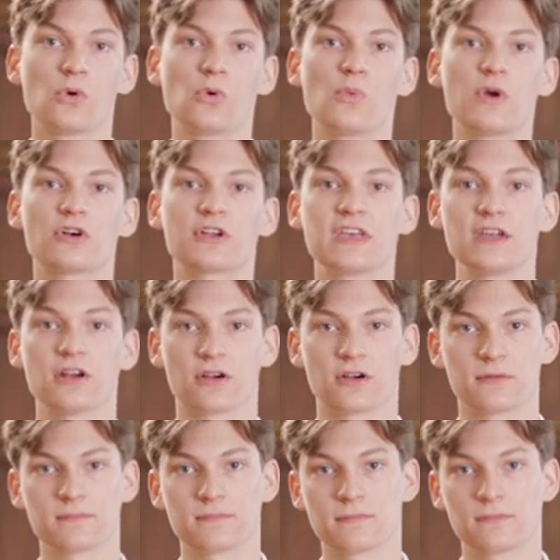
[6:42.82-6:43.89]
We're here.
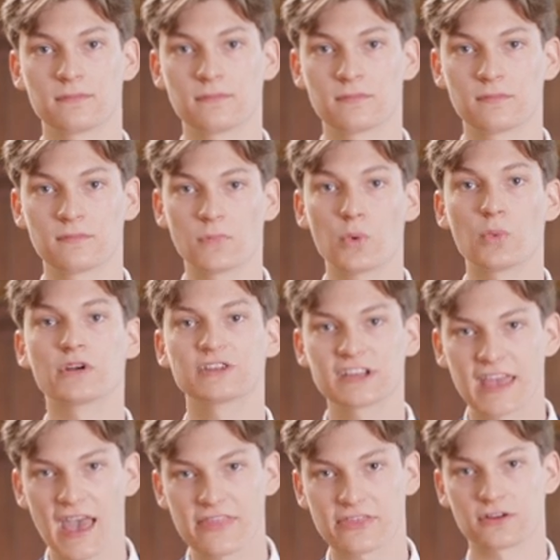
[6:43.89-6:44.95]
We're
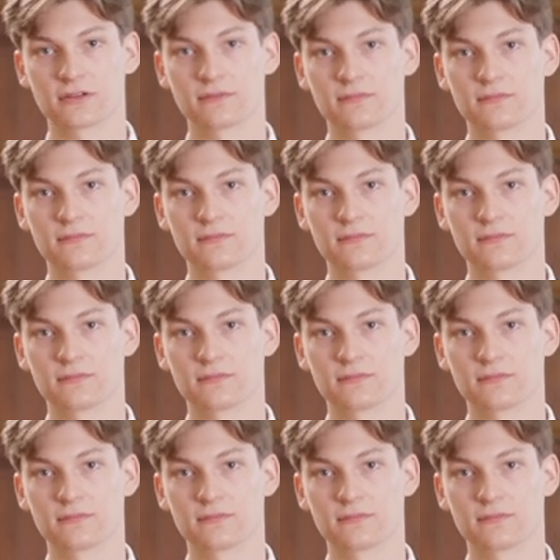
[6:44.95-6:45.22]
together.